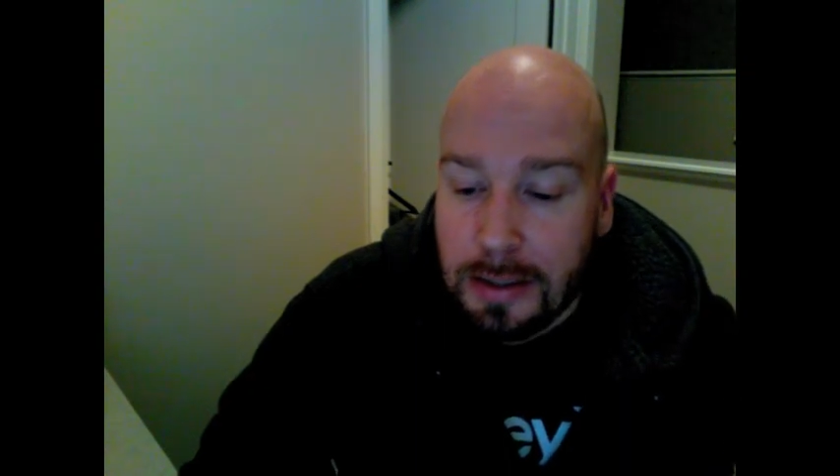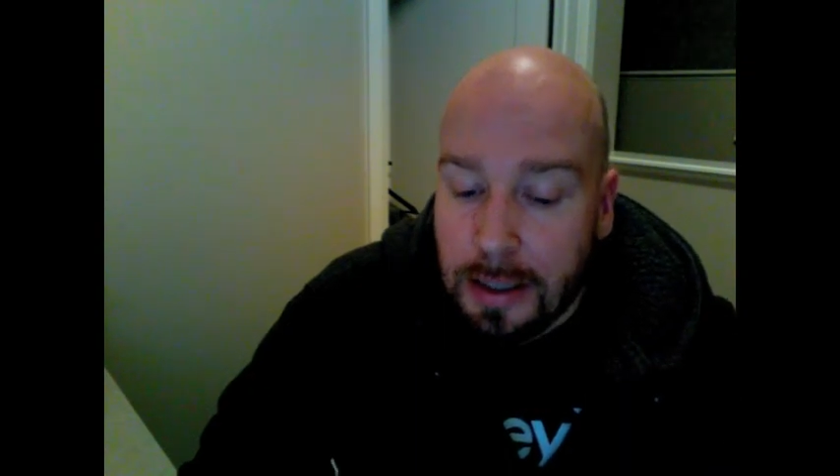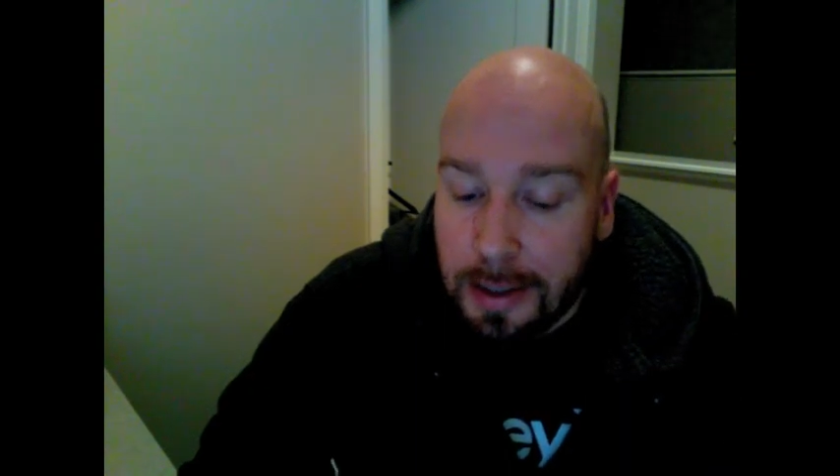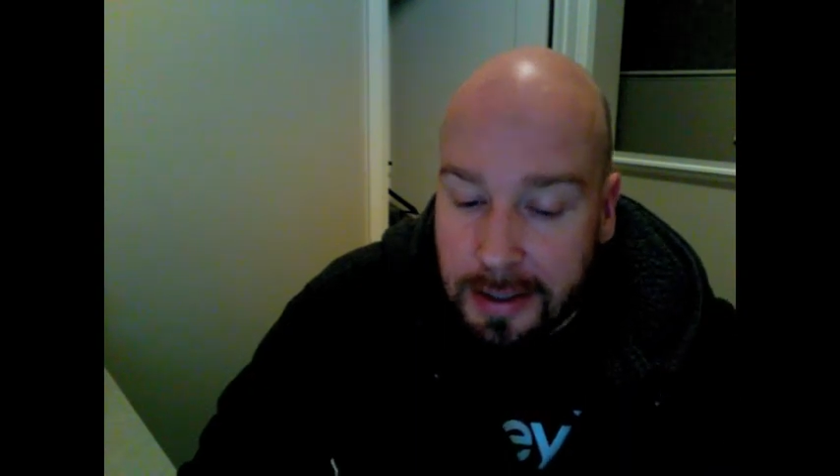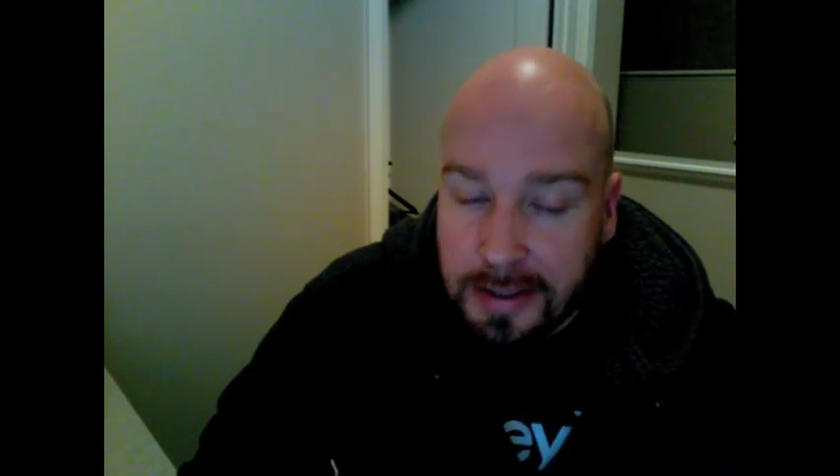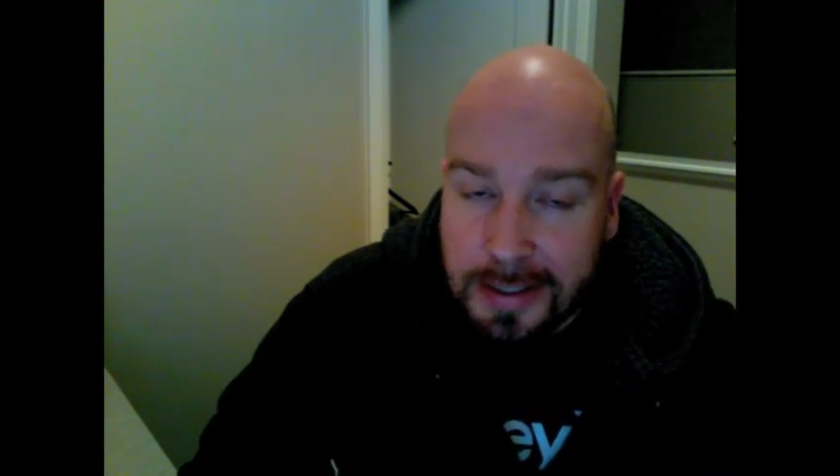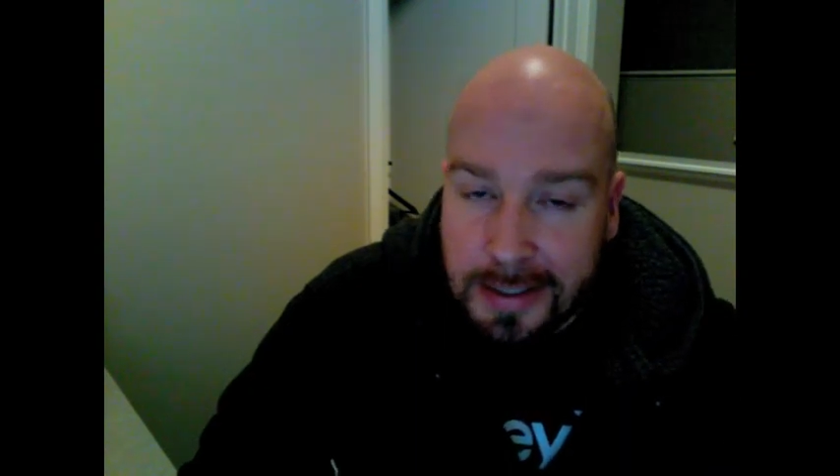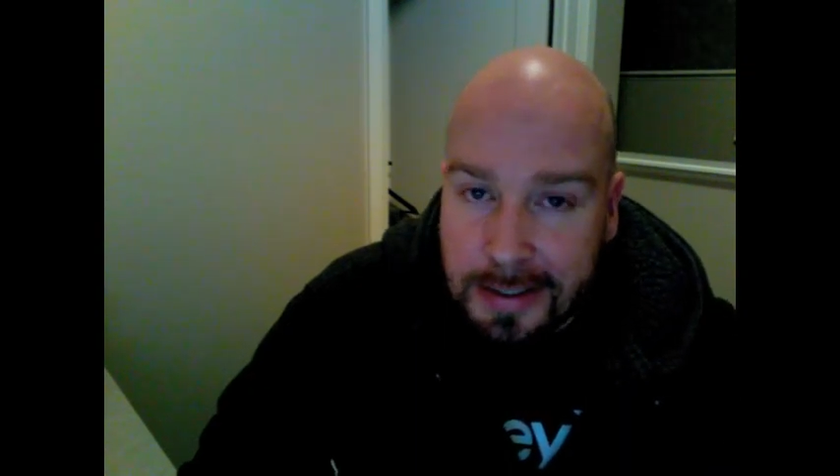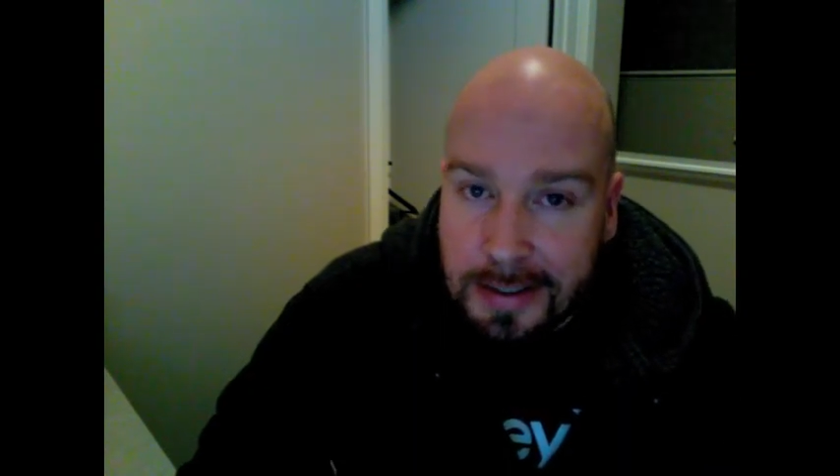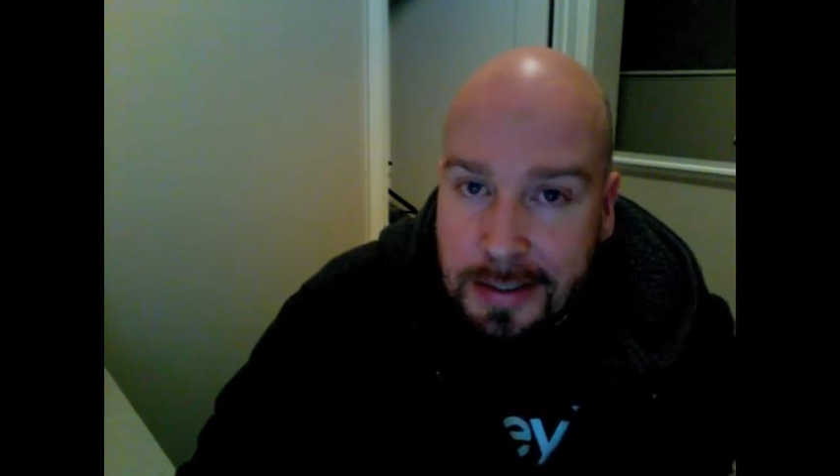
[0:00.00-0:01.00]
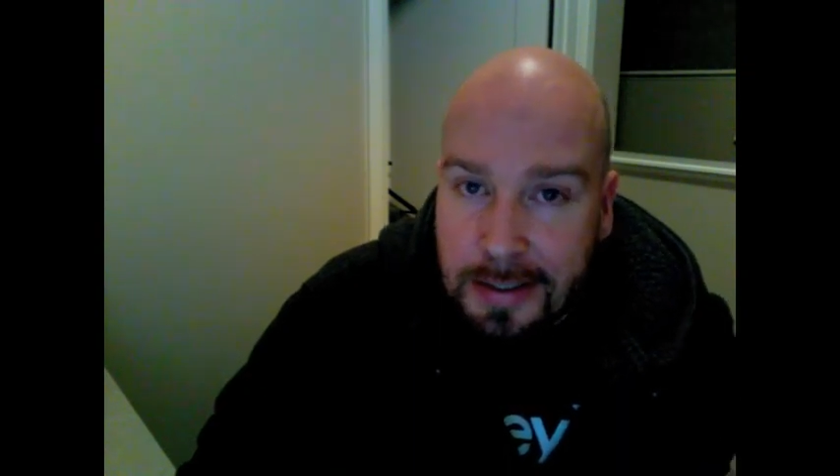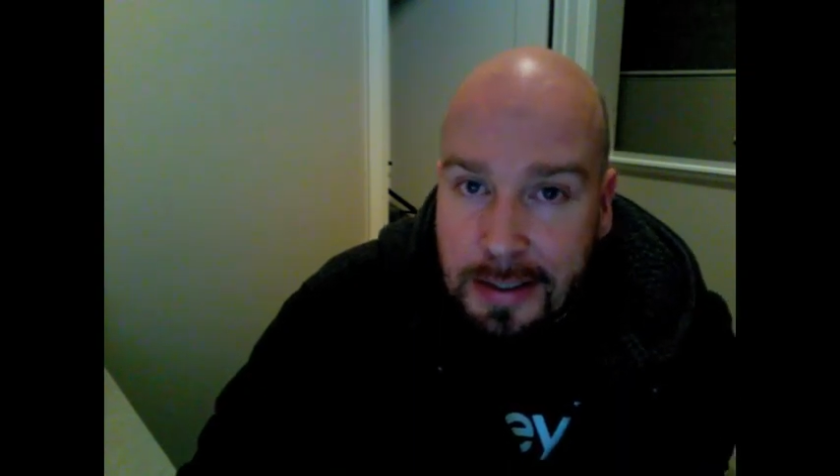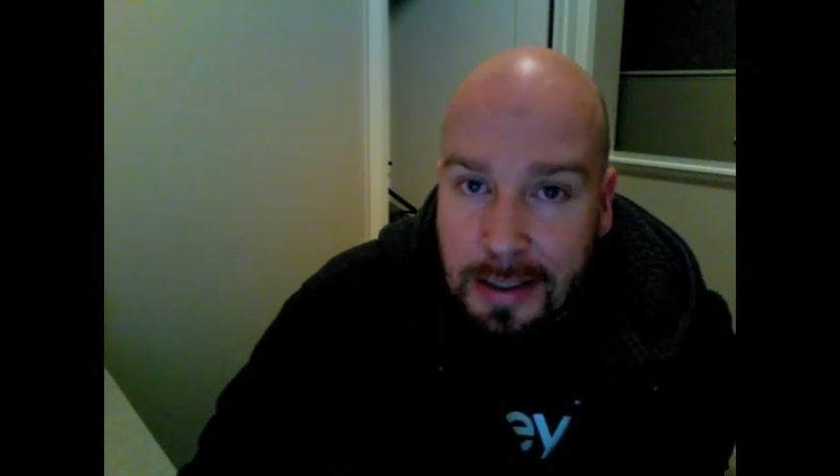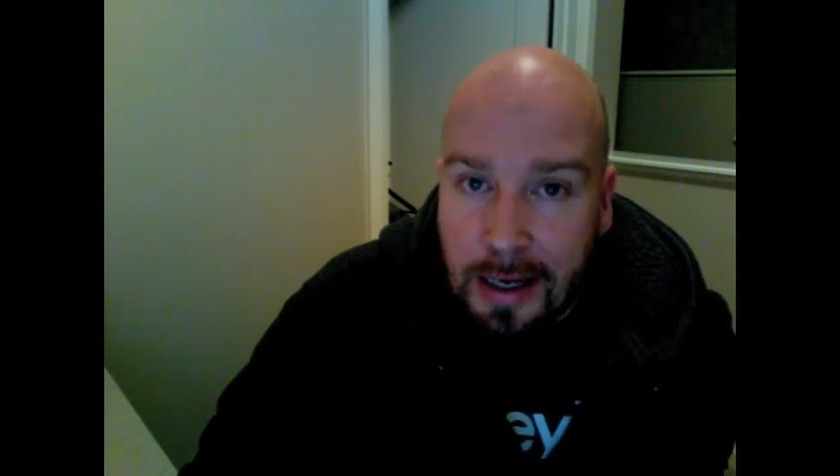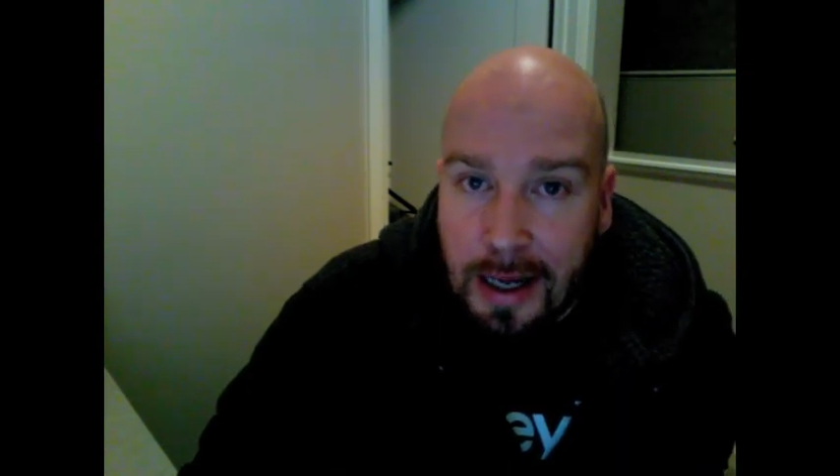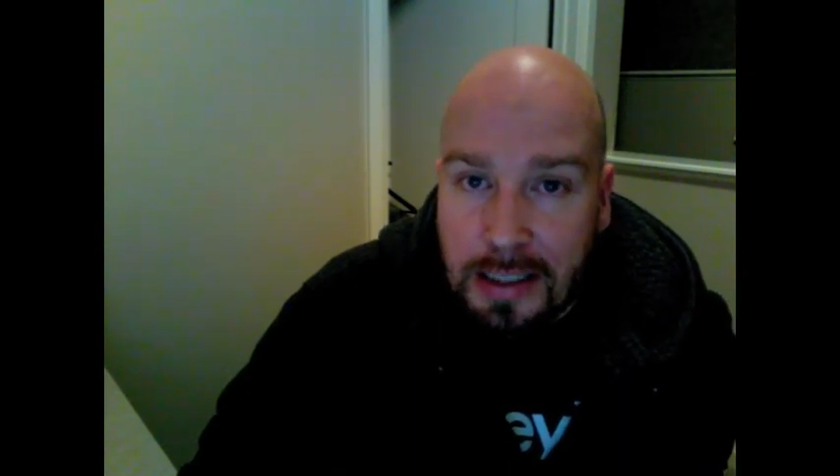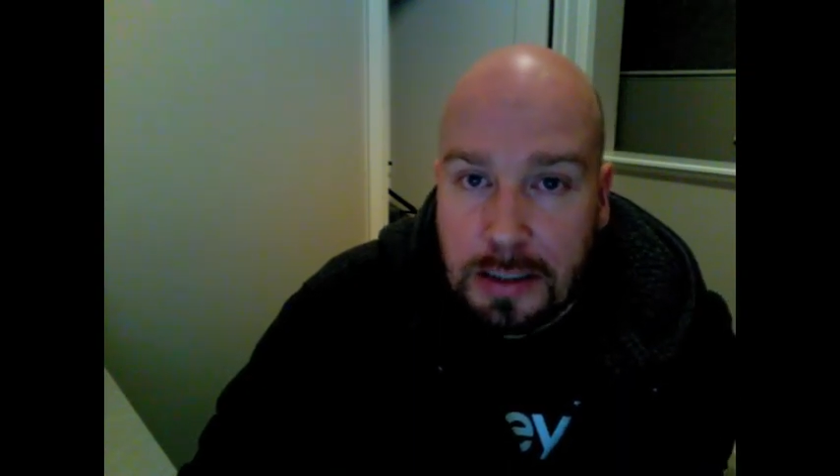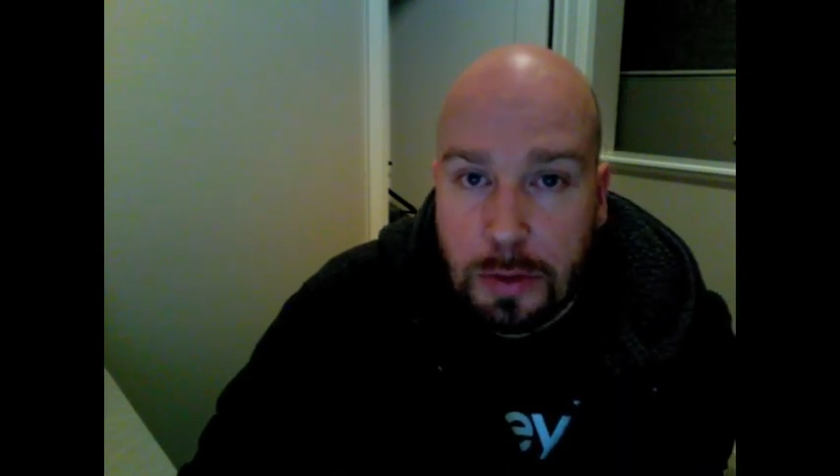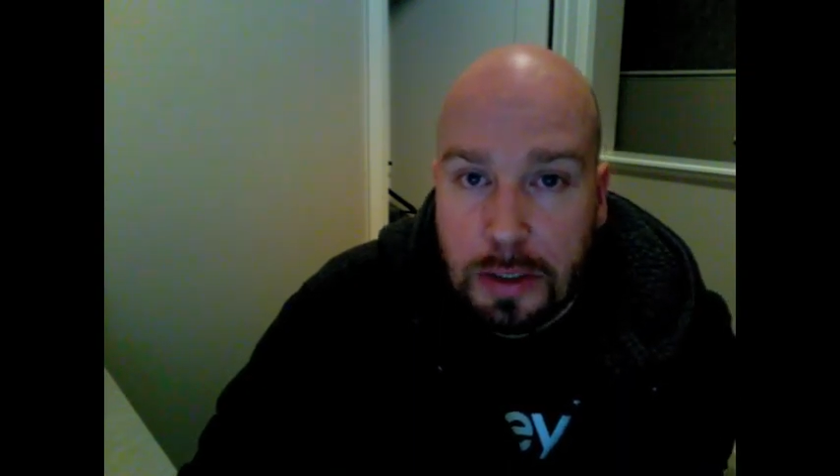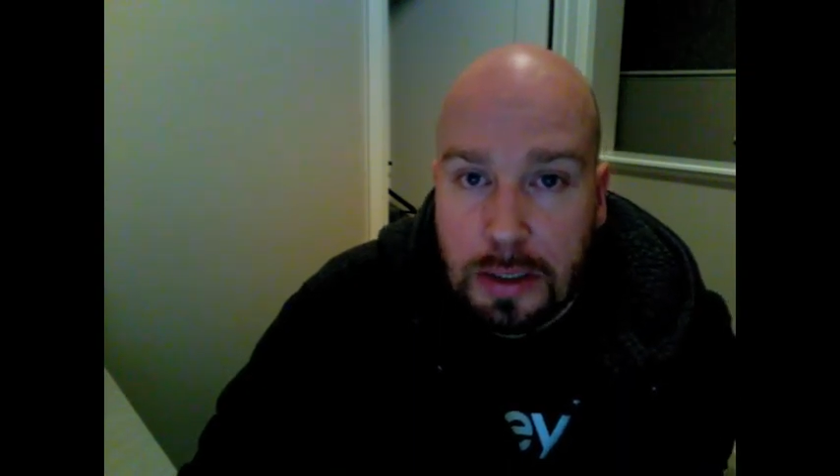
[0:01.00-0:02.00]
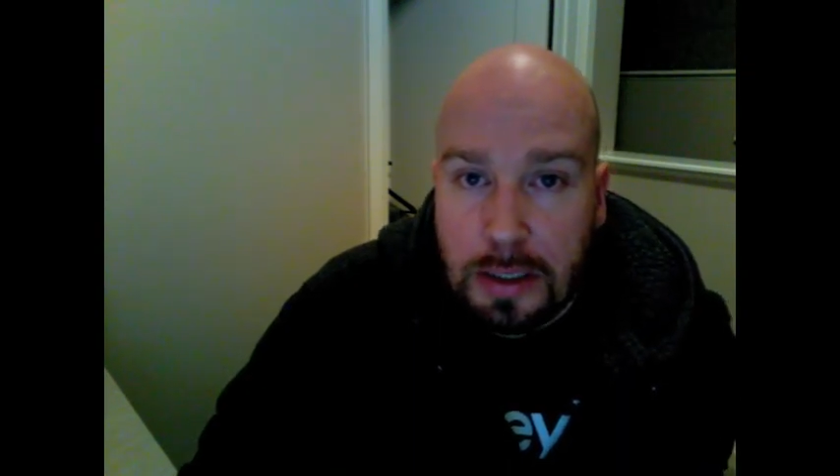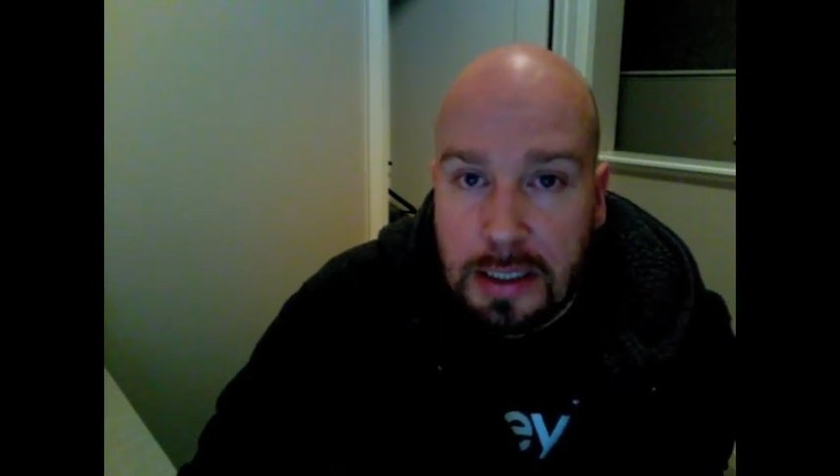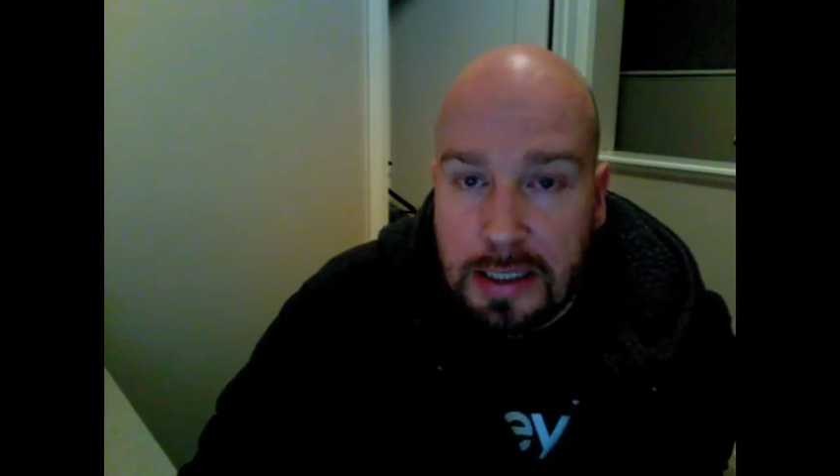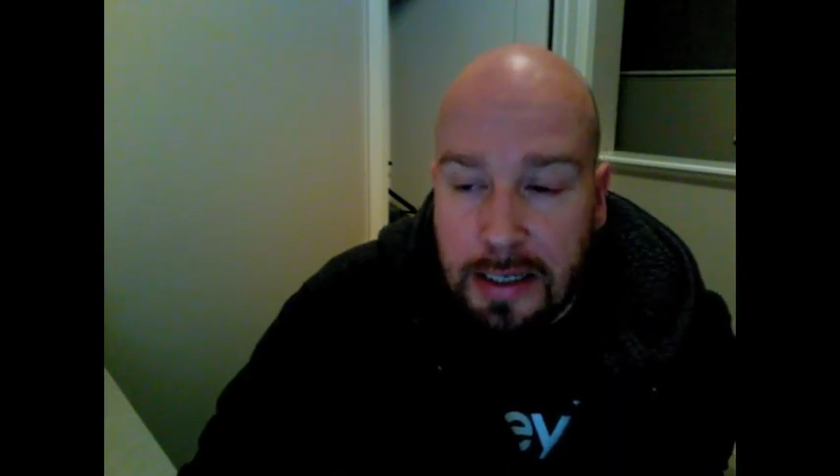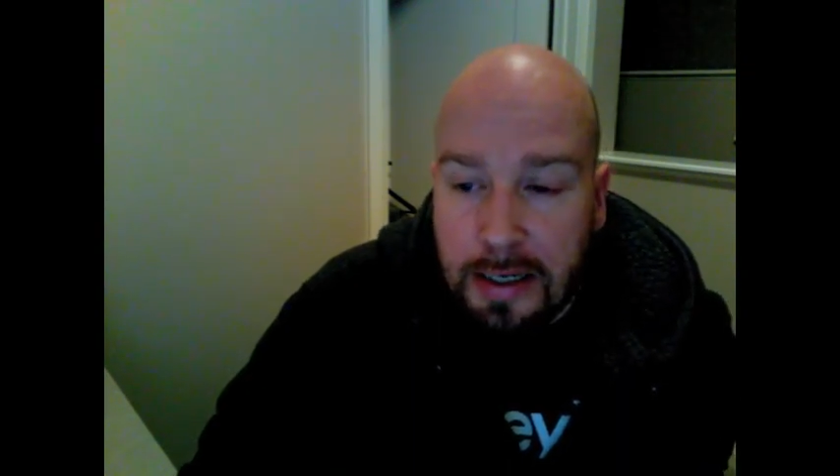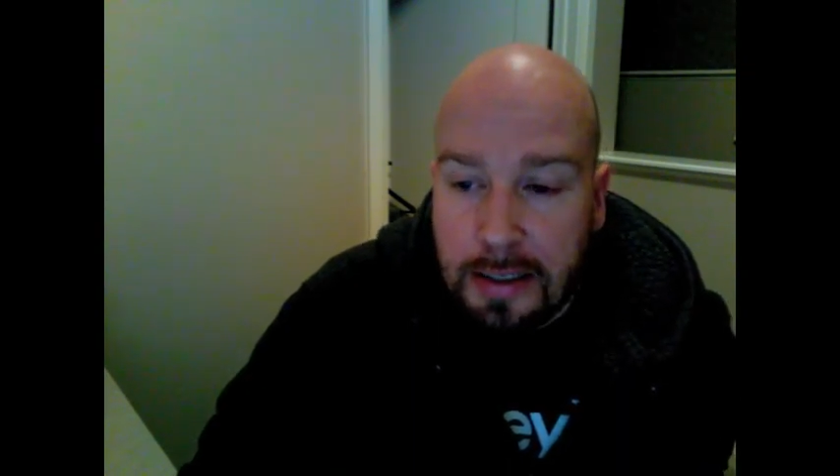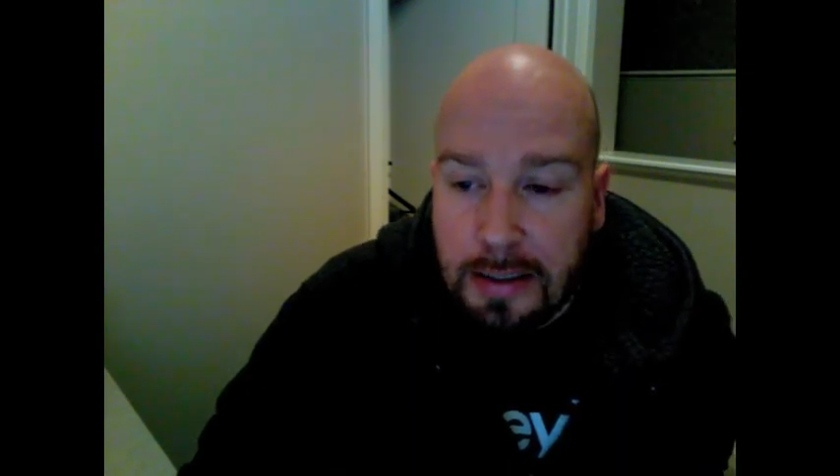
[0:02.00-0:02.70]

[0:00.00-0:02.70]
like I said last week, I